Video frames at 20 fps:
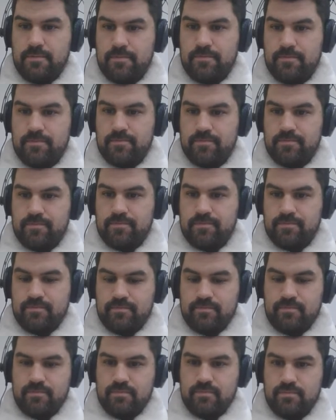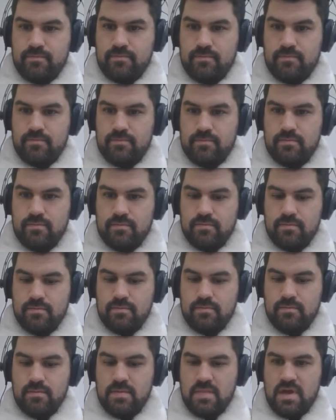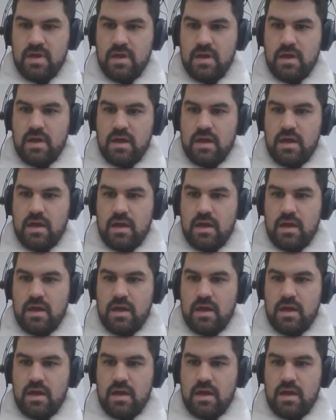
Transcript: No one is speaking in this clip.